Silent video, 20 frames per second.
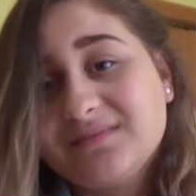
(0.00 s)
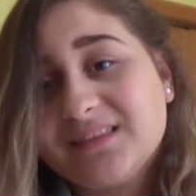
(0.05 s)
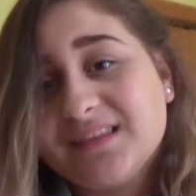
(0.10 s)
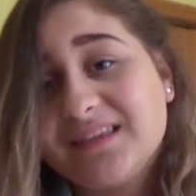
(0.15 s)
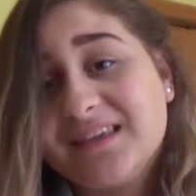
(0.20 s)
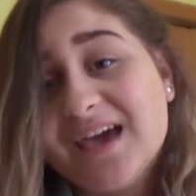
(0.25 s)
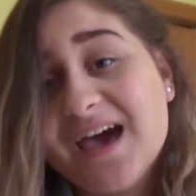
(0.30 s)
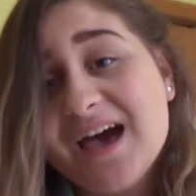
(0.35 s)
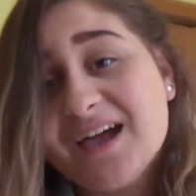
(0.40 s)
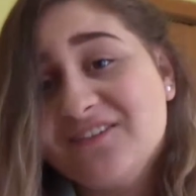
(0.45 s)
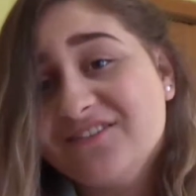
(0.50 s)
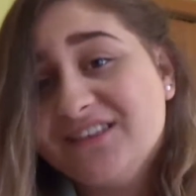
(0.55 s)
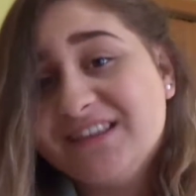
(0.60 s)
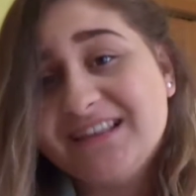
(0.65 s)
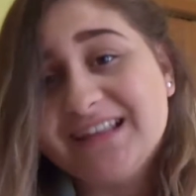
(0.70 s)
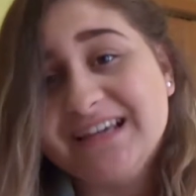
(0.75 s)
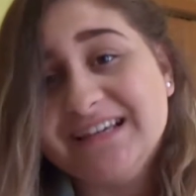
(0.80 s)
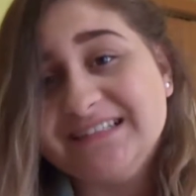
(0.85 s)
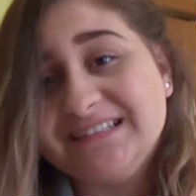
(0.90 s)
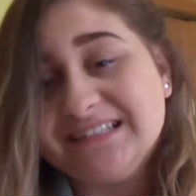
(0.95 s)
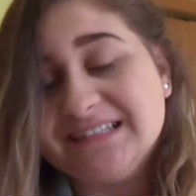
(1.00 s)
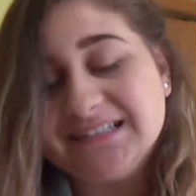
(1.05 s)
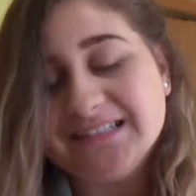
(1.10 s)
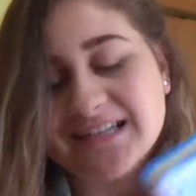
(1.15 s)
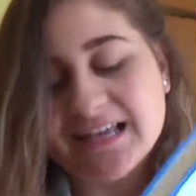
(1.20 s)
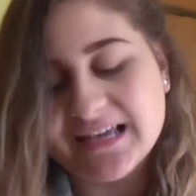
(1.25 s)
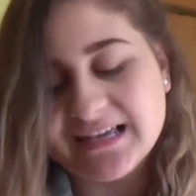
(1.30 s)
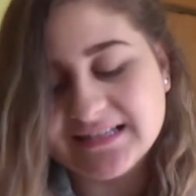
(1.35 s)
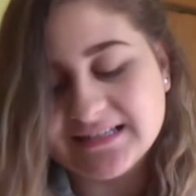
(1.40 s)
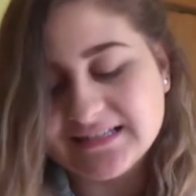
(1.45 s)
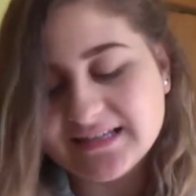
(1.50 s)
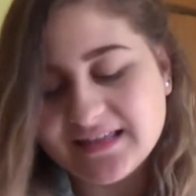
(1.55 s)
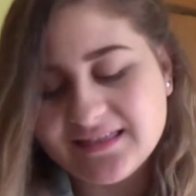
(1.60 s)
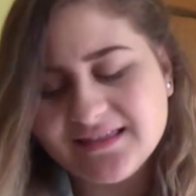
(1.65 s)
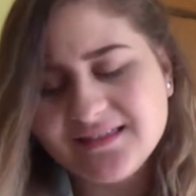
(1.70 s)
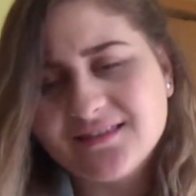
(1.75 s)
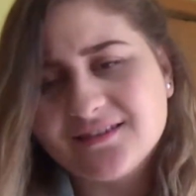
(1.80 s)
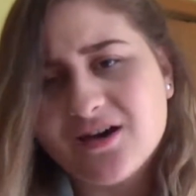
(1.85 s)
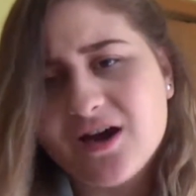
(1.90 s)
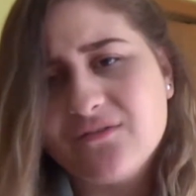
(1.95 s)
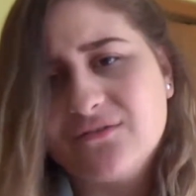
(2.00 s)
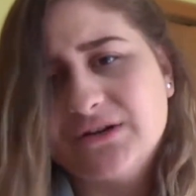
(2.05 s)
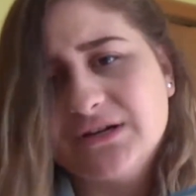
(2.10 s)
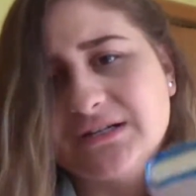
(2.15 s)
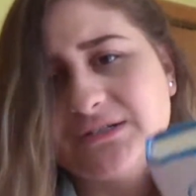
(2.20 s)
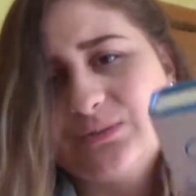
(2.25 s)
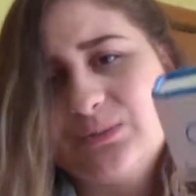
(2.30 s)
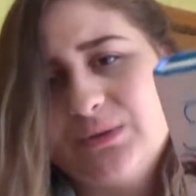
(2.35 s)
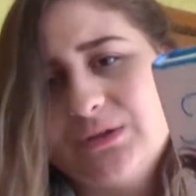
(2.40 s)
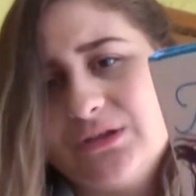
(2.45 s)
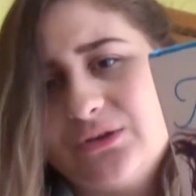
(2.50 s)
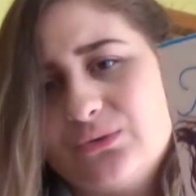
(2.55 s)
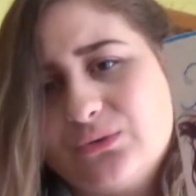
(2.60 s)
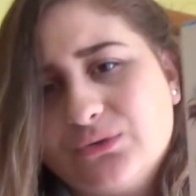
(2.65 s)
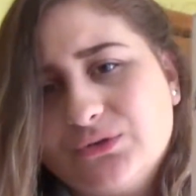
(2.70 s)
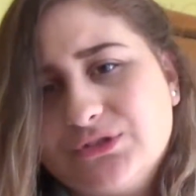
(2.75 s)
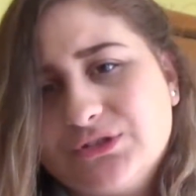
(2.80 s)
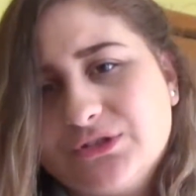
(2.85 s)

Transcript: yeah, I really liked it, and I think the cover is really cool